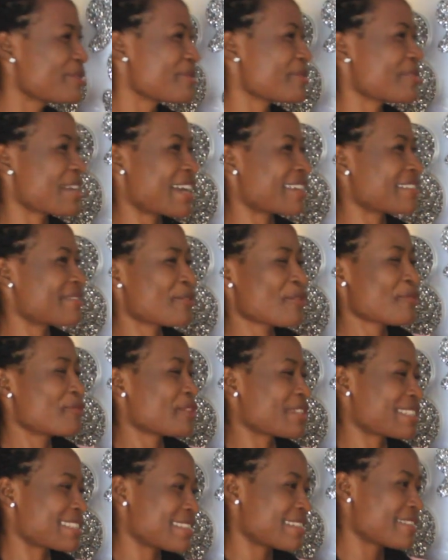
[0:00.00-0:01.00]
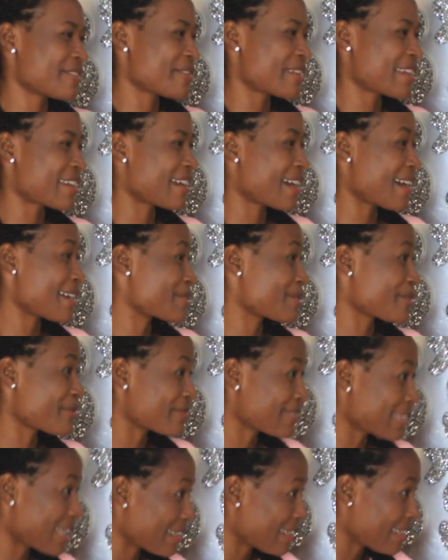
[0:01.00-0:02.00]
you are obviously a part of
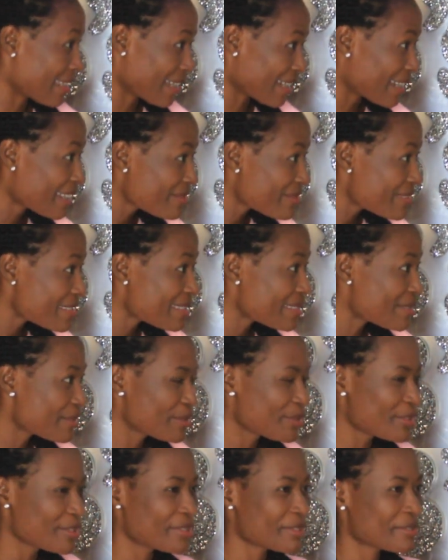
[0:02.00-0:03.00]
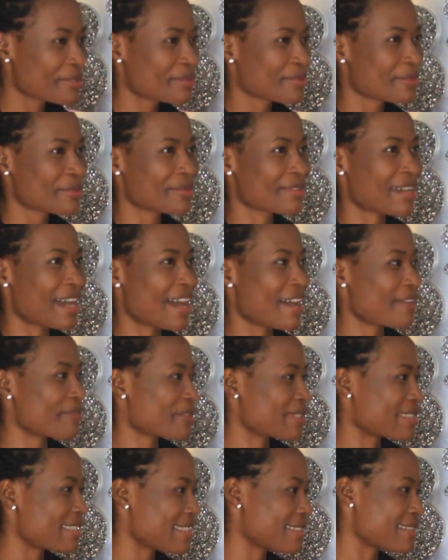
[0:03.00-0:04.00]
9 lives. You
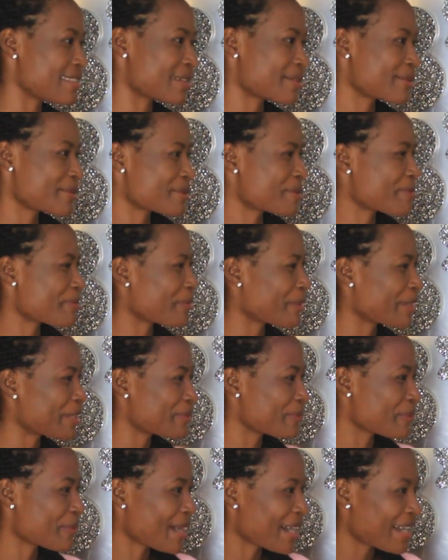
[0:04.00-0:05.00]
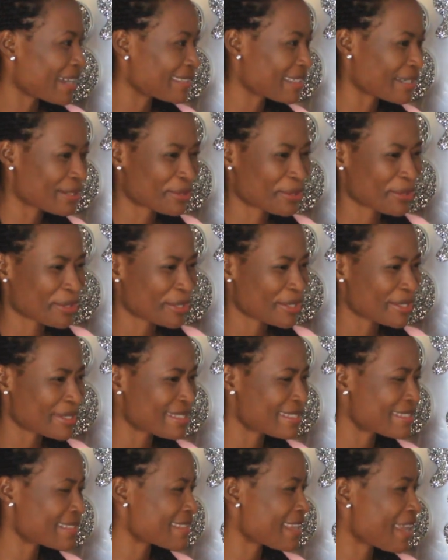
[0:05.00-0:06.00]
have your pentacle spread wide
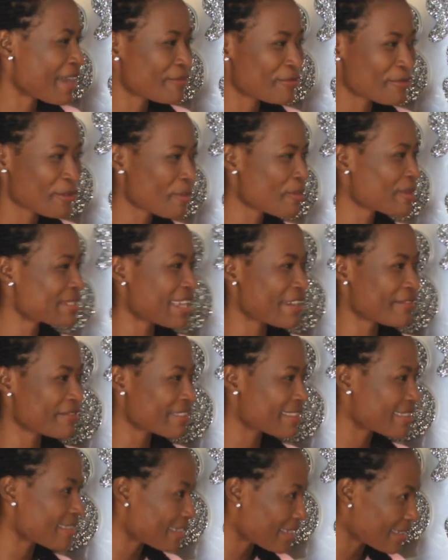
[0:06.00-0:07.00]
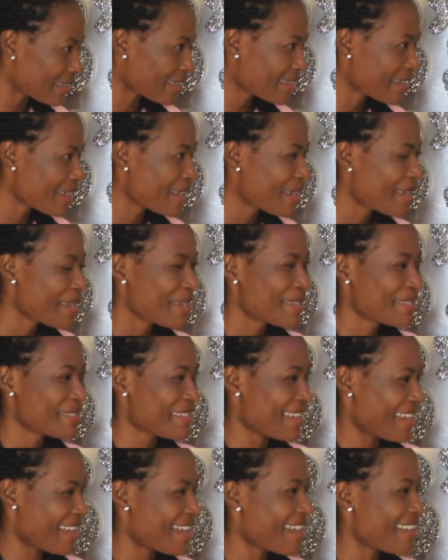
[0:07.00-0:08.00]
across almost everything.
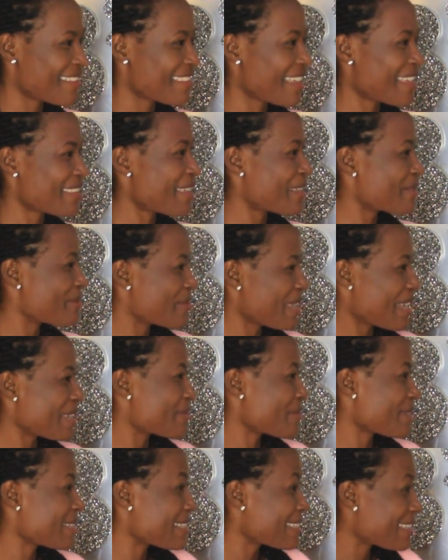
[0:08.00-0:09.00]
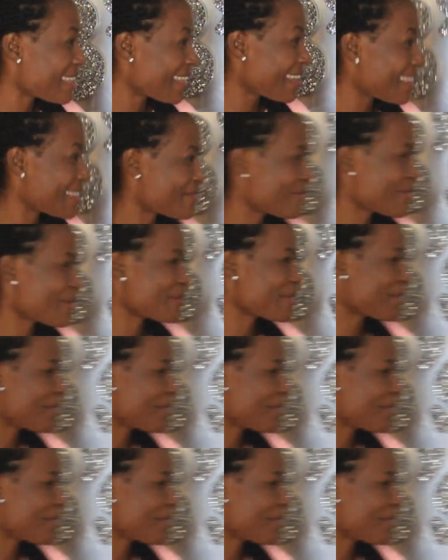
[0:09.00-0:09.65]
Yeah, that's what it is from